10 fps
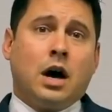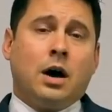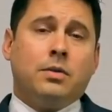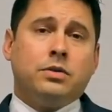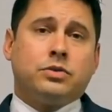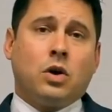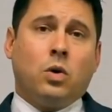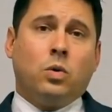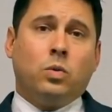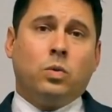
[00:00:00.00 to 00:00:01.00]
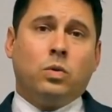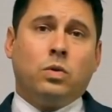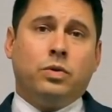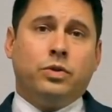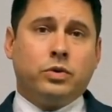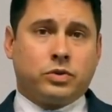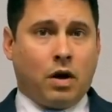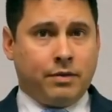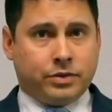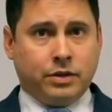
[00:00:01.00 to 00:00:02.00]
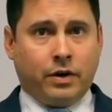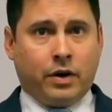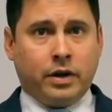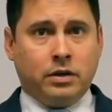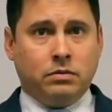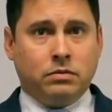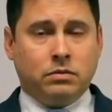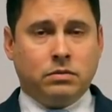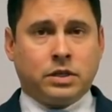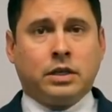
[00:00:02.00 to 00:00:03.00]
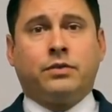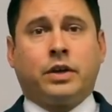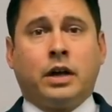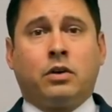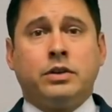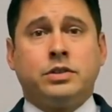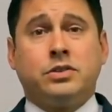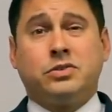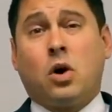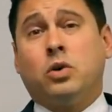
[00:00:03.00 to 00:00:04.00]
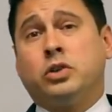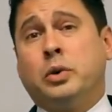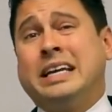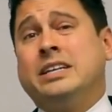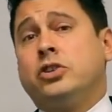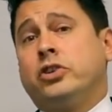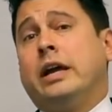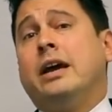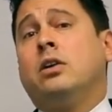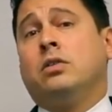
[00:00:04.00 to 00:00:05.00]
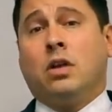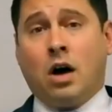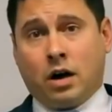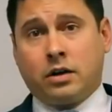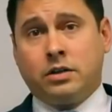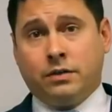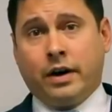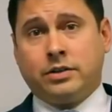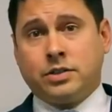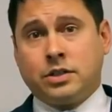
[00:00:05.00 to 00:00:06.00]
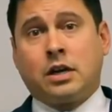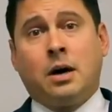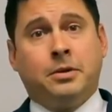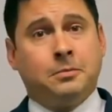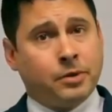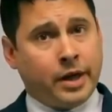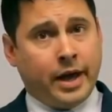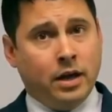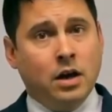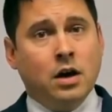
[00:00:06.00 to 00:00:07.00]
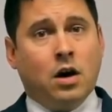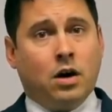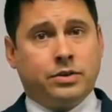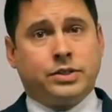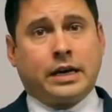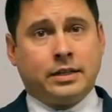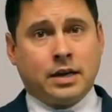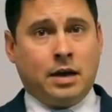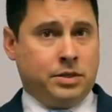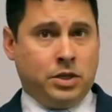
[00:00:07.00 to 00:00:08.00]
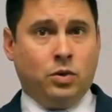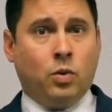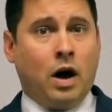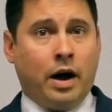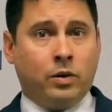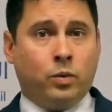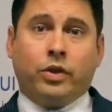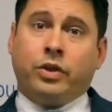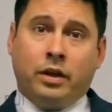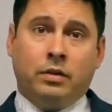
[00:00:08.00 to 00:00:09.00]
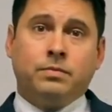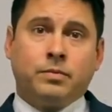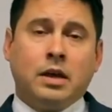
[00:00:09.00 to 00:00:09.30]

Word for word: Uh, so those are obviously very significant increases. There's also ignition interlock devices that come into play on a second time DUI within.